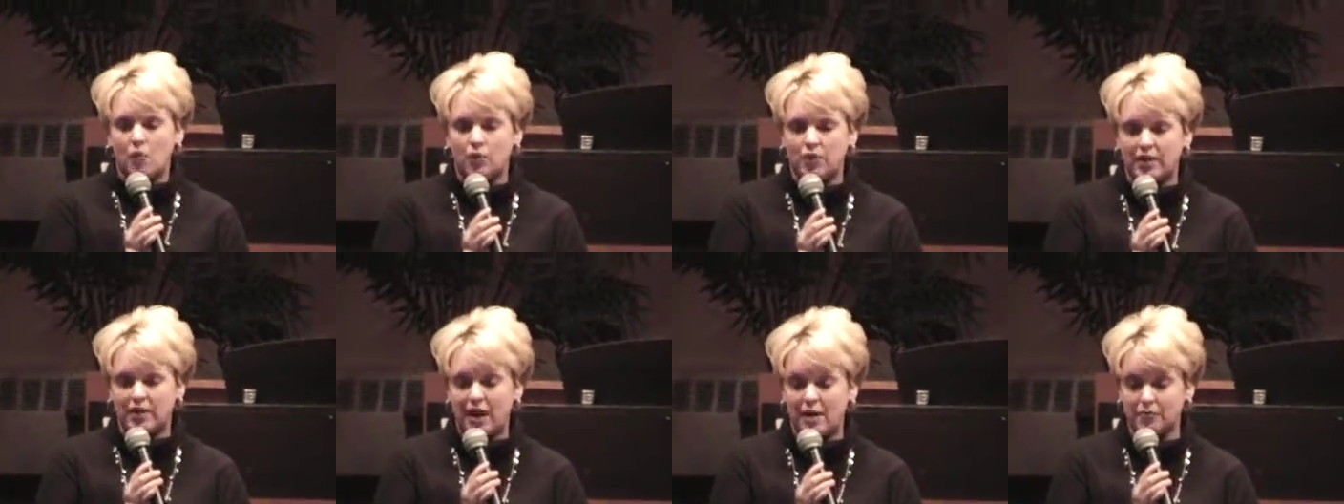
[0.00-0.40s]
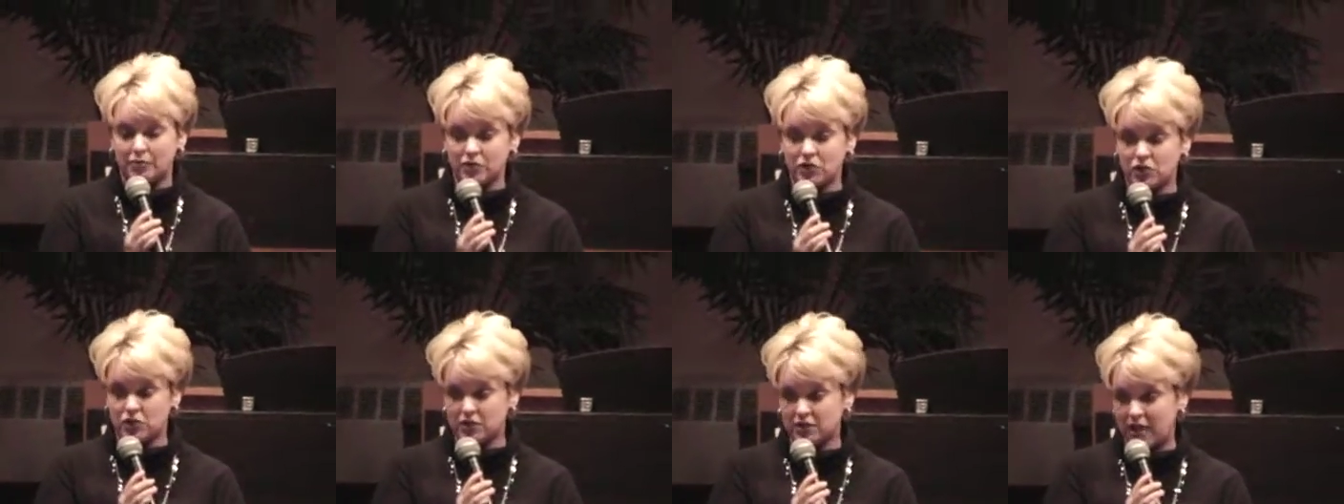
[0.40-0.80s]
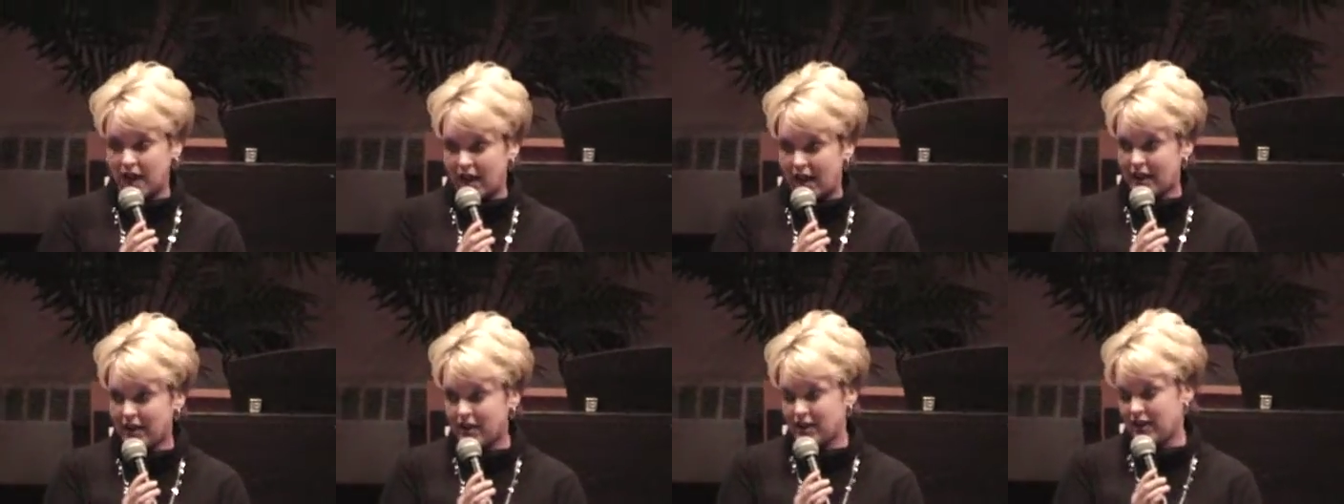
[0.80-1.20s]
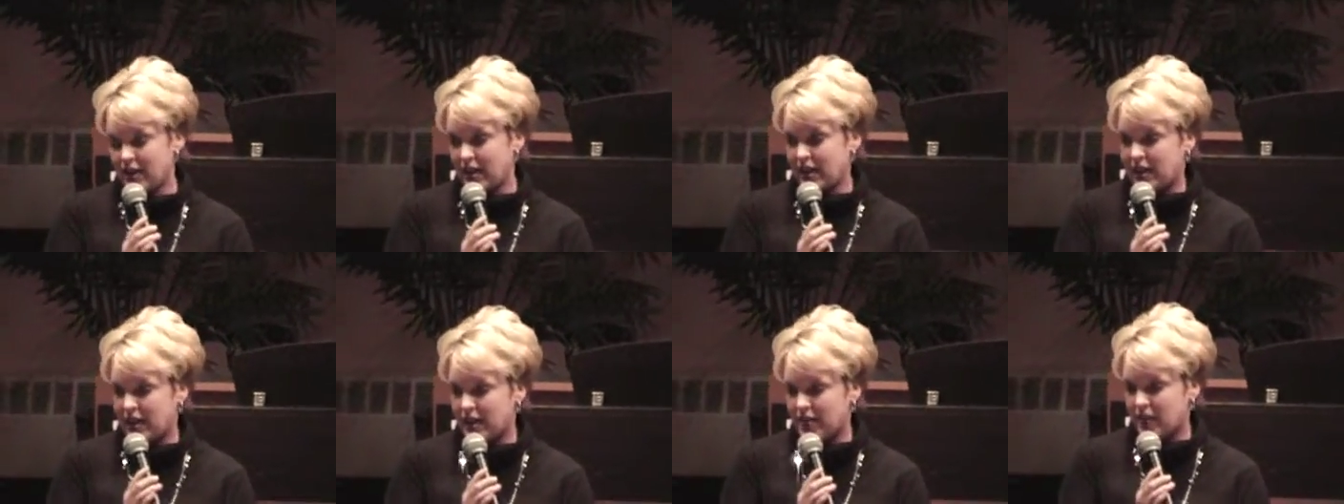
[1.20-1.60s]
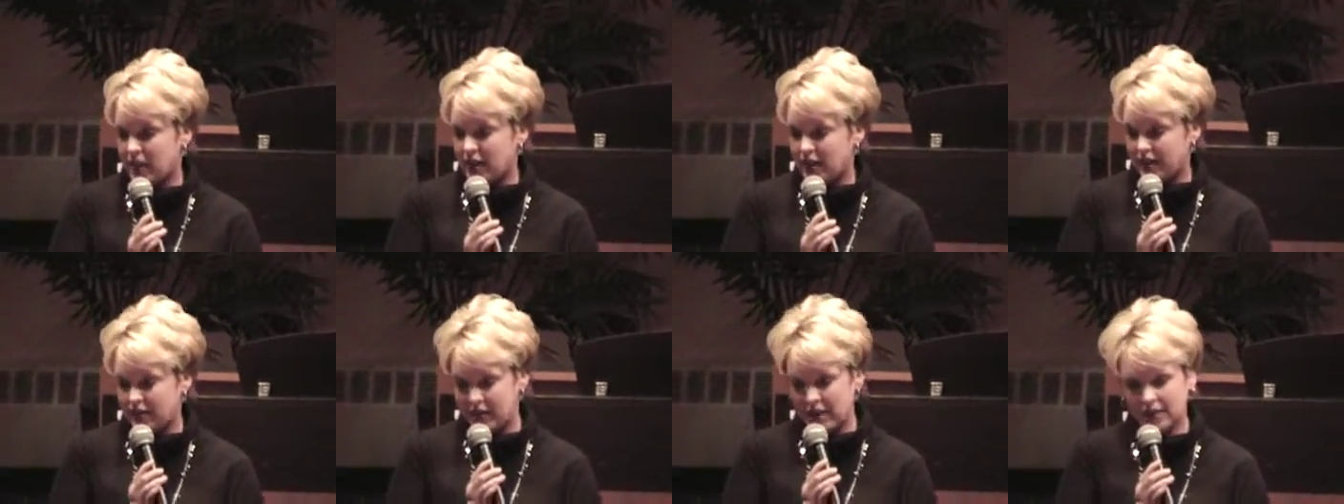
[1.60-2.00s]
We accomplished a lot, and
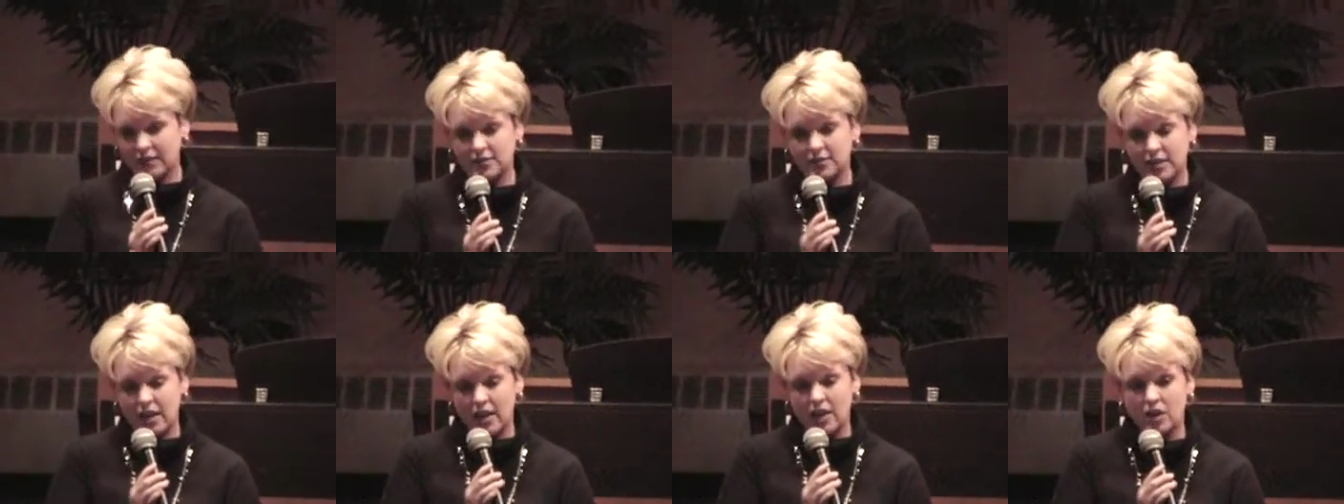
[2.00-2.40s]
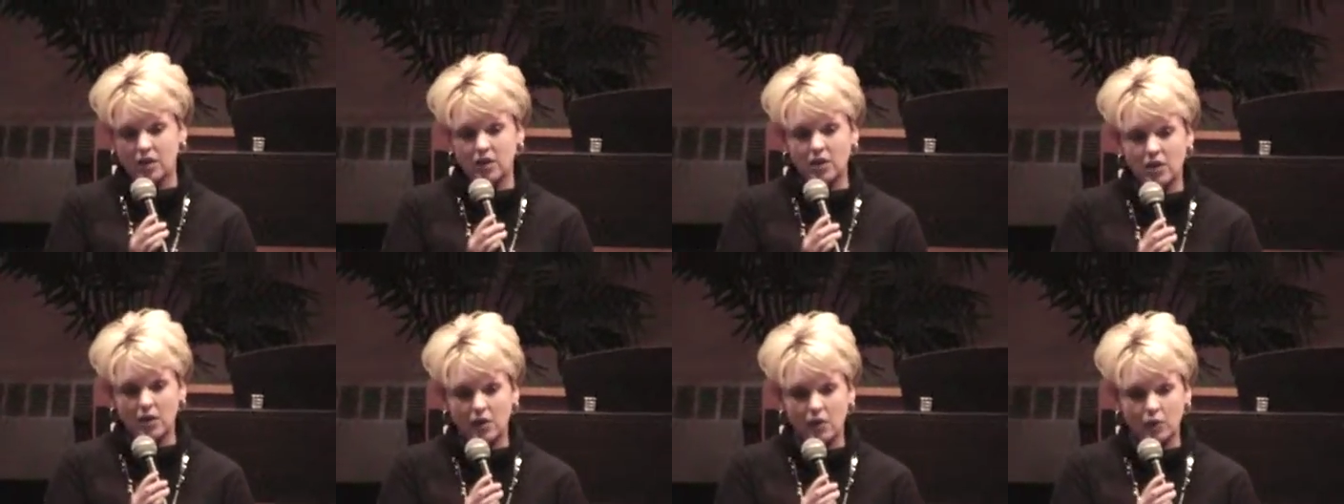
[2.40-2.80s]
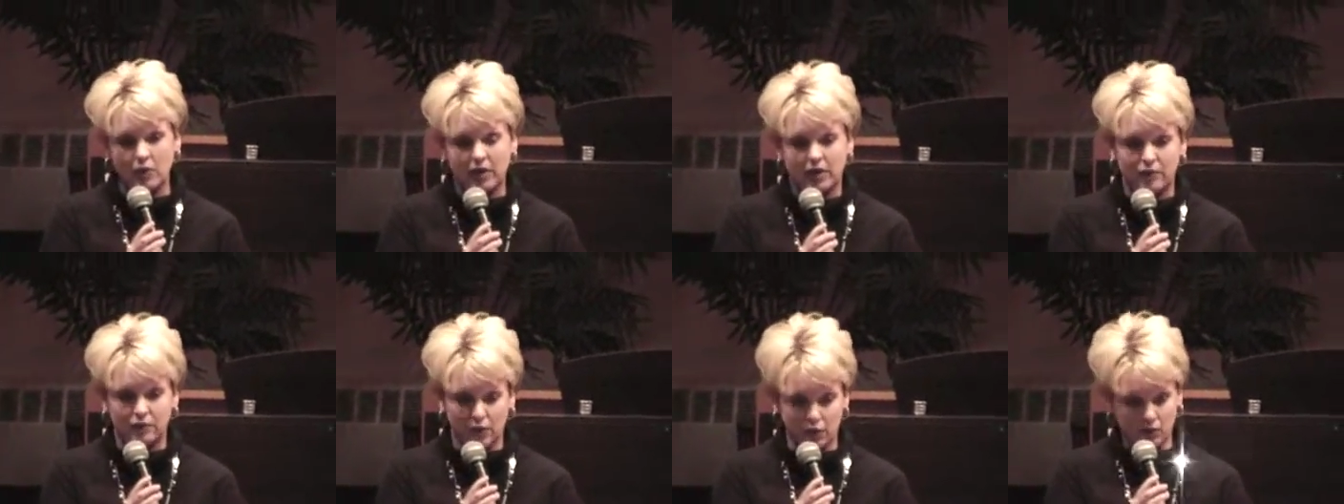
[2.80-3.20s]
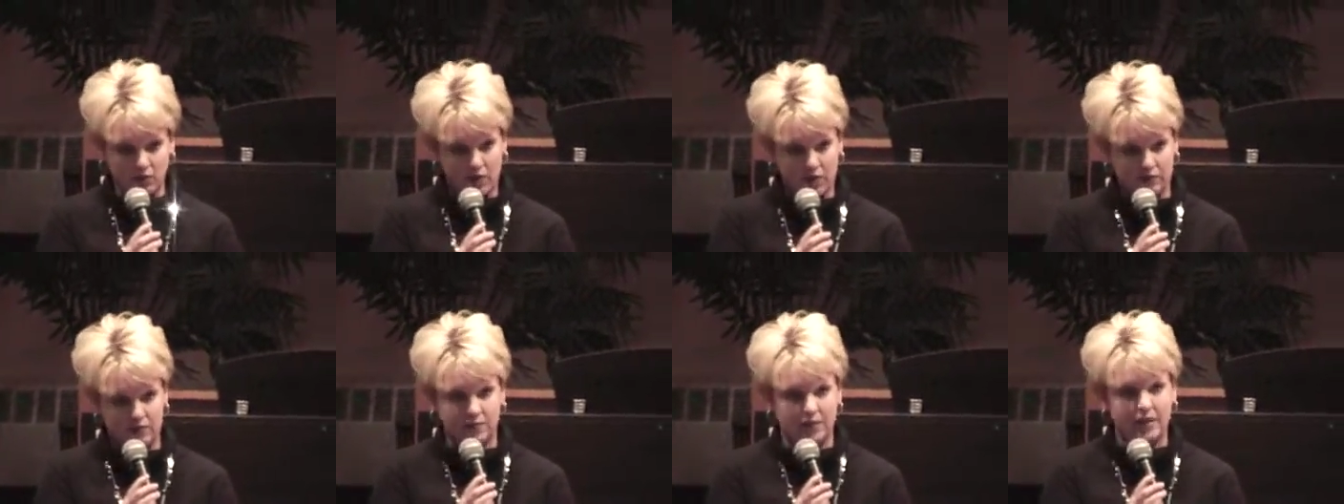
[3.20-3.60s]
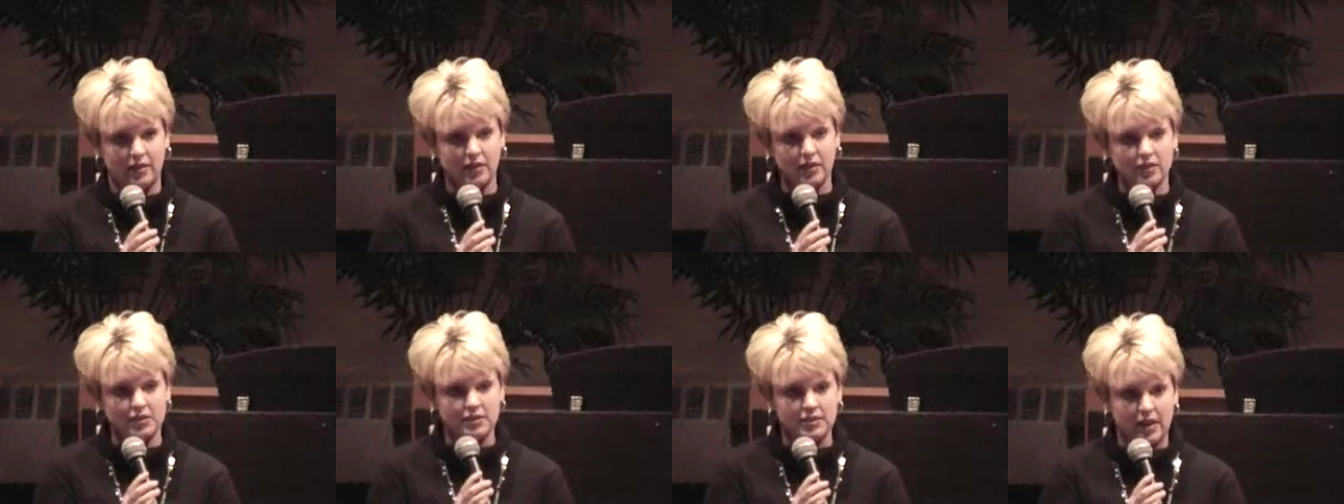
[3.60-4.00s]
then the next day, we got a phone call from
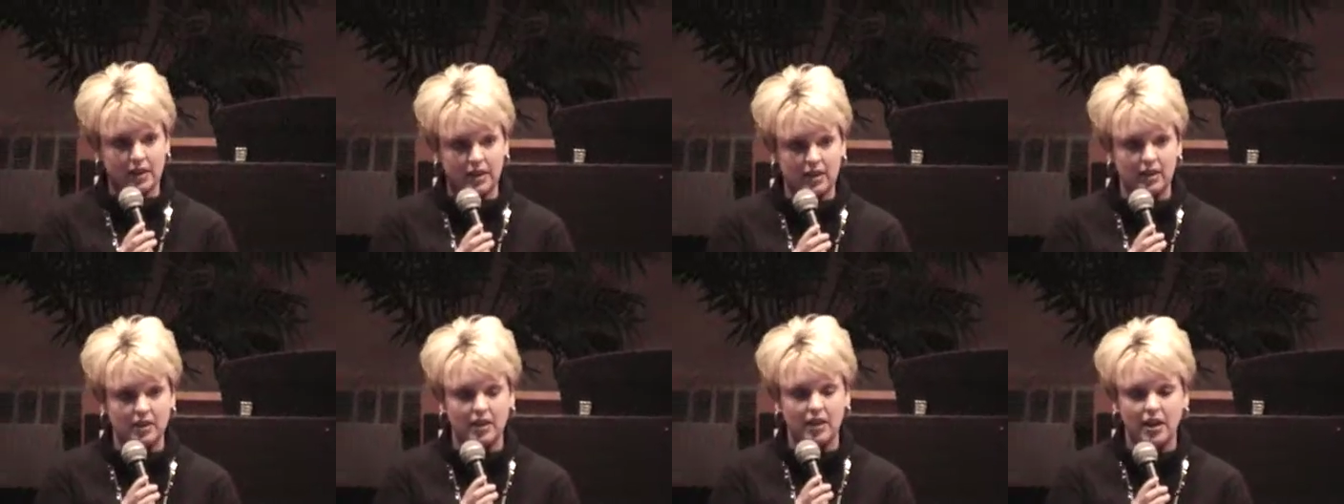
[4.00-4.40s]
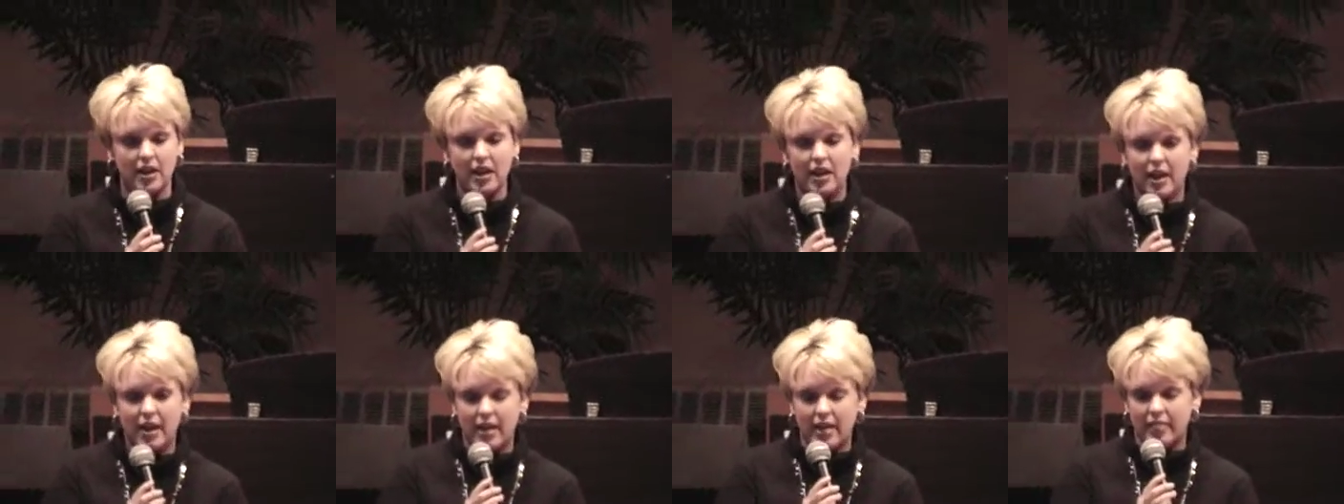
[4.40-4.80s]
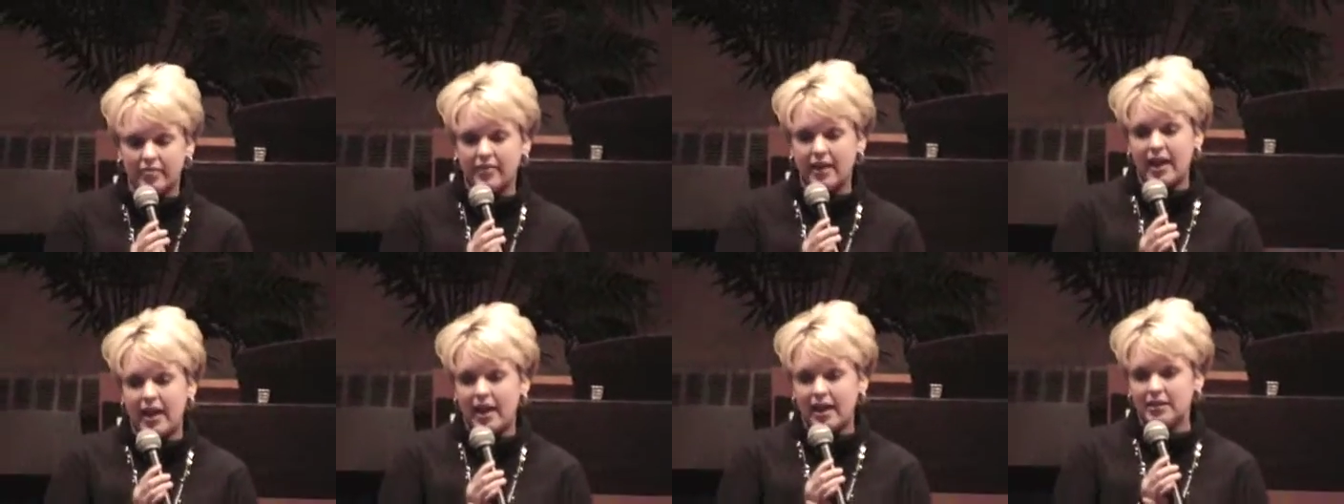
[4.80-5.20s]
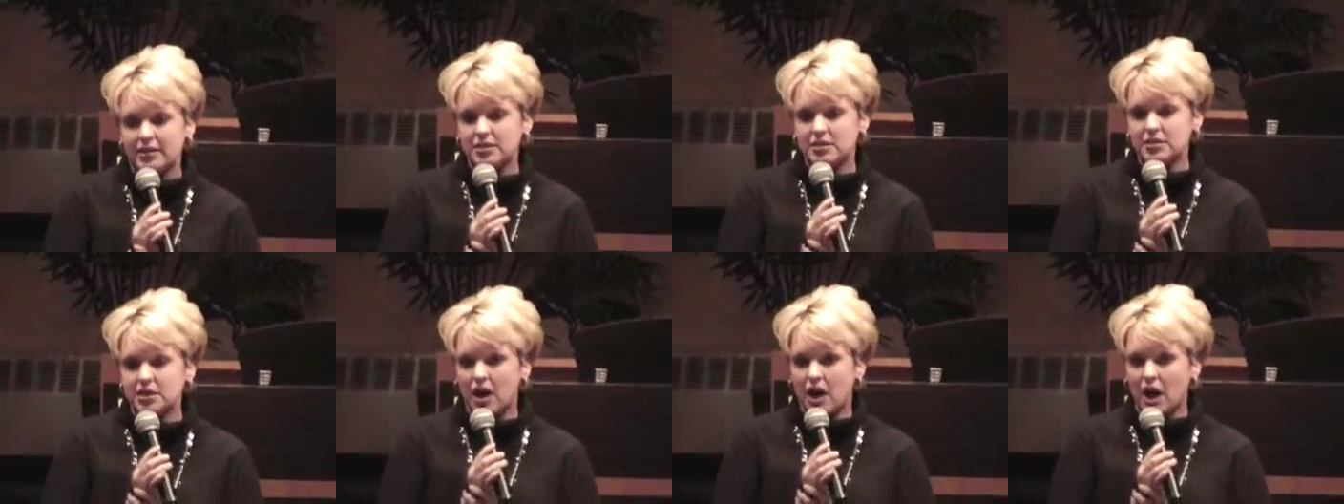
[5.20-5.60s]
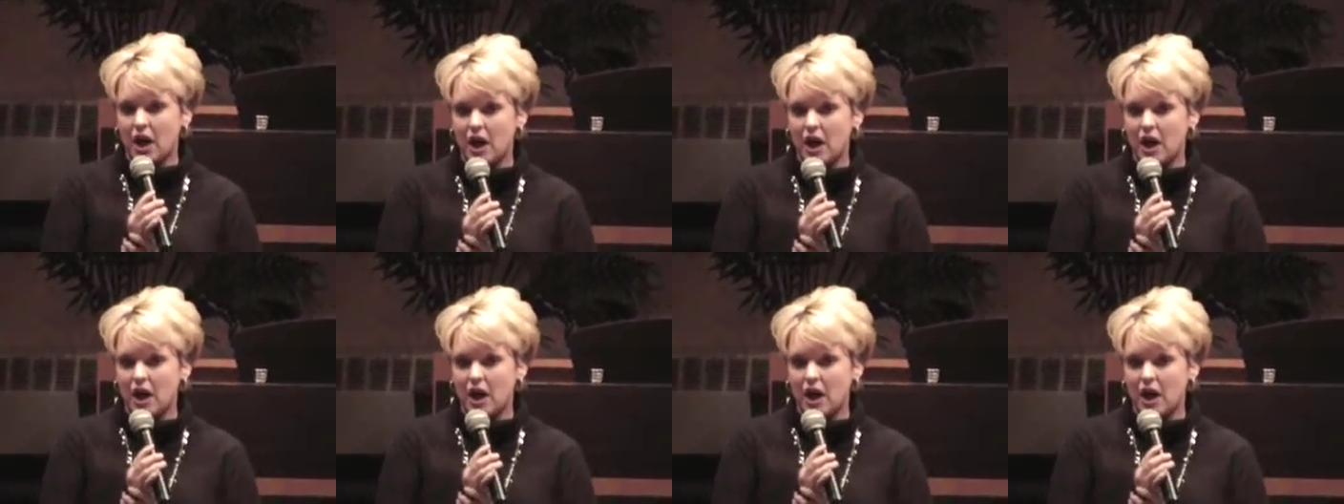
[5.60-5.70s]
Alex saying that